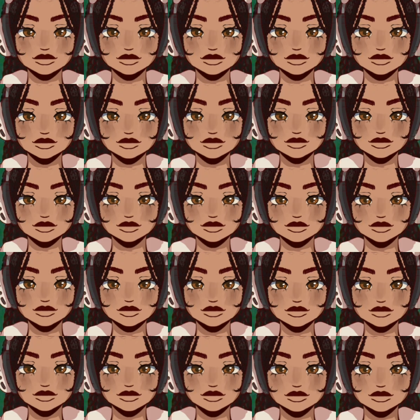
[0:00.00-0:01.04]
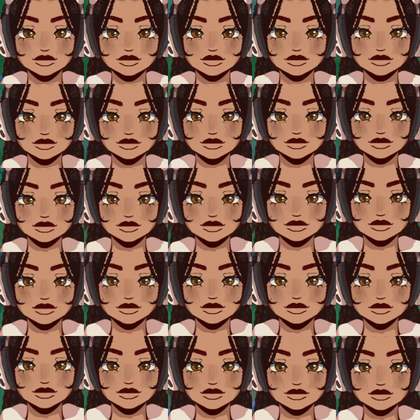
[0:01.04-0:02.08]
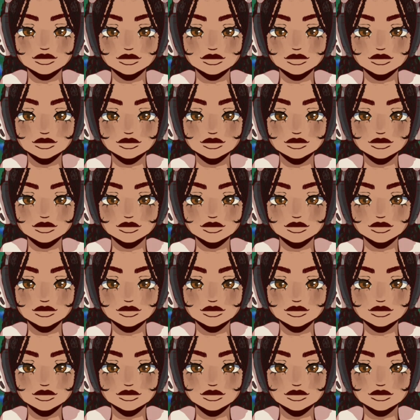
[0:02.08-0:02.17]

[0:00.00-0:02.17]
No one is speaking in this clip.